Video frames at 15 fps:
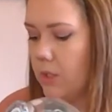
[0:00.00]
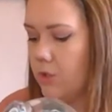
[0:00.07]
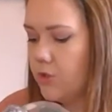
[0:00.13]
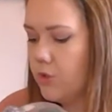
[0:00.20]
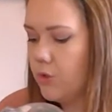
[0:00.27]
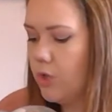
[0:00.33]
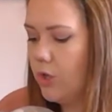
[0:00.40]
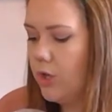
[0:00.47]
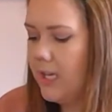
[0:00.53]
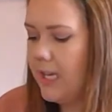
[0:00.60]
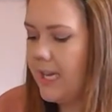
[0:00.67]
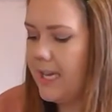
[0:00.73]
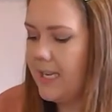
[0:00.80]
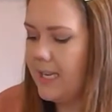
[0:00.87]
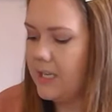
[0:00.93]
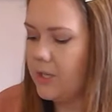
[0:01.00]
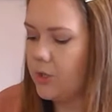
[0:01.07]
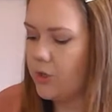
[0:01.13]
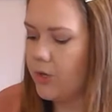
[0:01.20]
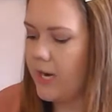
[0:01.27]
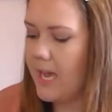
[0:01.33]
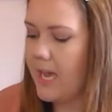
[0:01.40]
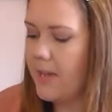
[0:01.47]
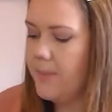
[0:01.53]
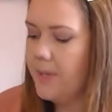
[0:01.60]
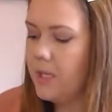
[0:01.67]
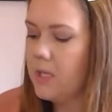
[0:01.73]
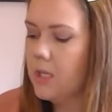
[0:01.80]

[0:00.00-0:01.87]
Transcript: So go ahead and grab